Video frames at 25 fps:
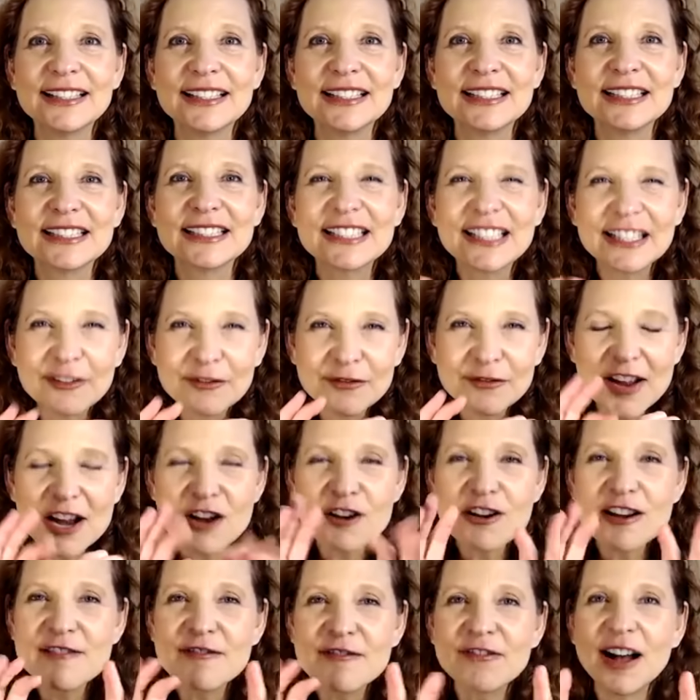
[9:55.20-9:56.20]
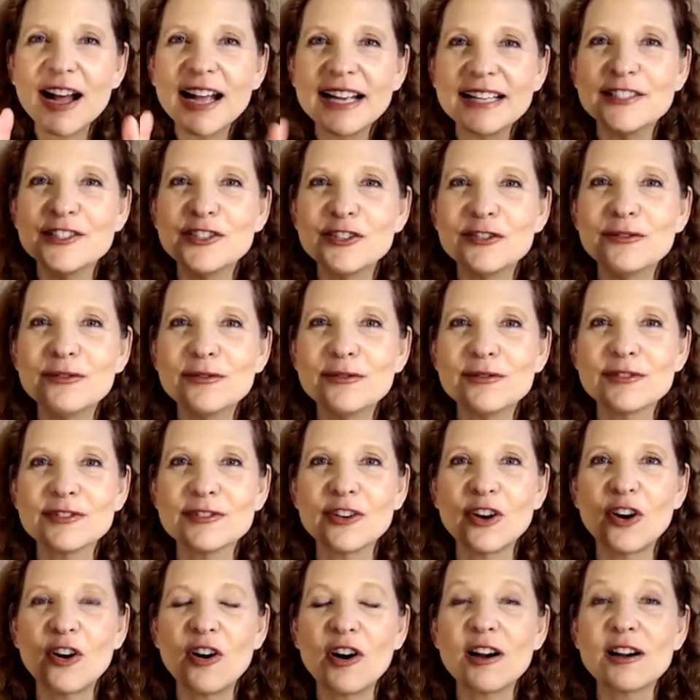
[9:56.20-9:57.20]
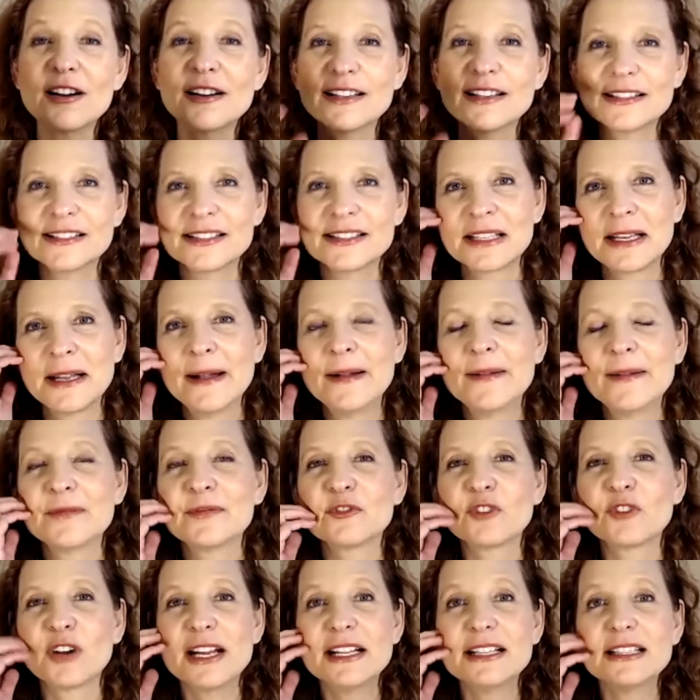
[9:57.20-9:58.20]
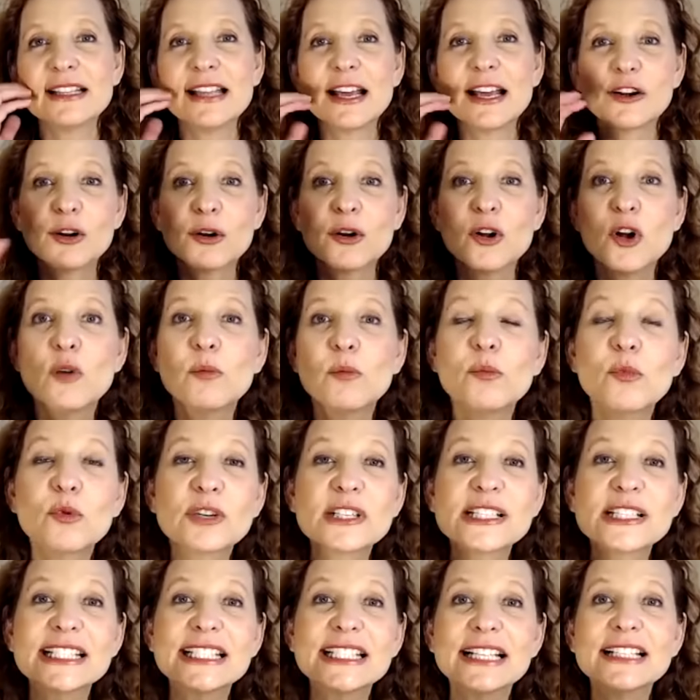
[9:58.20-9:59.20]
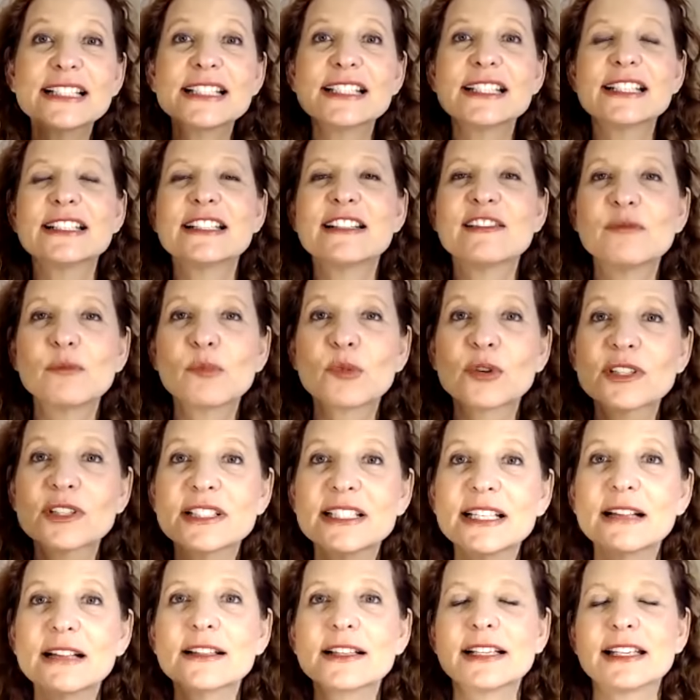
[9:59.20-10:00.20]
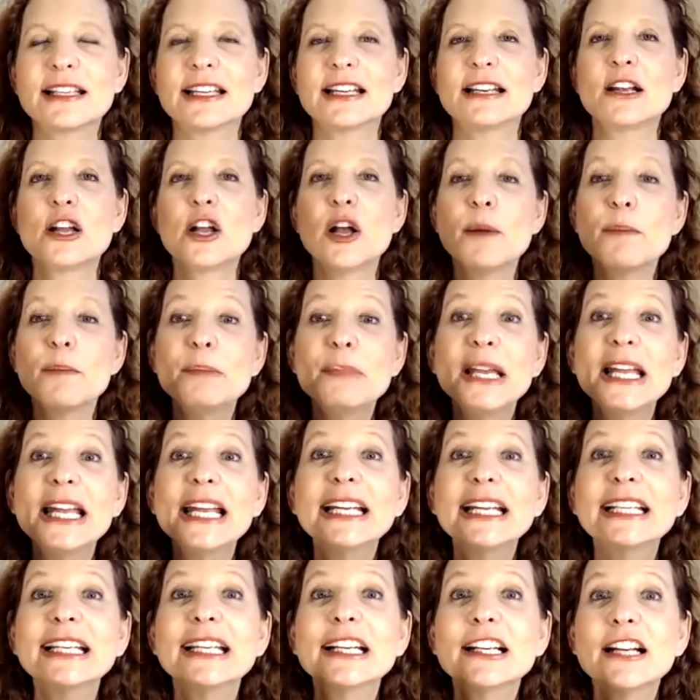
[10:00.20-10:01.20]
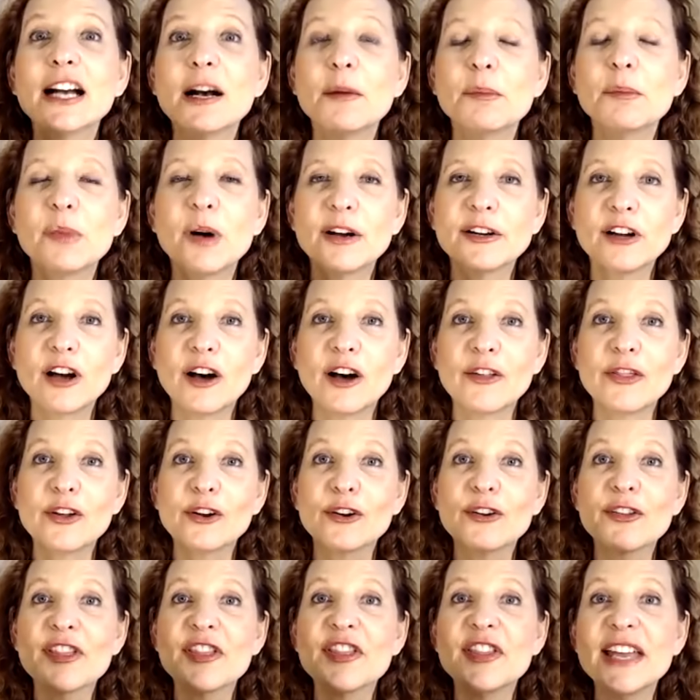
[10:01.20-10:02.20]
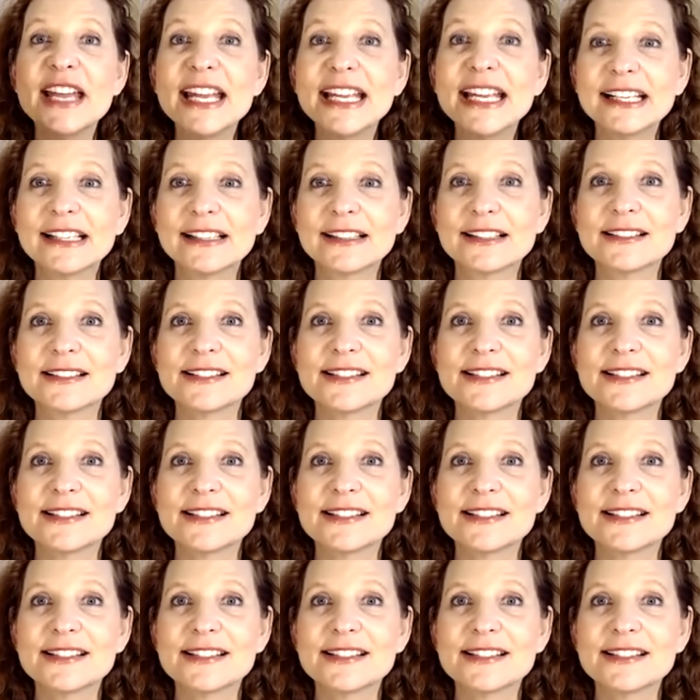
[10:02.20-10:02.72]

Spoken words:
like very fine-tuned auras, right? That are more sensitive, more delicate, picking up on other things,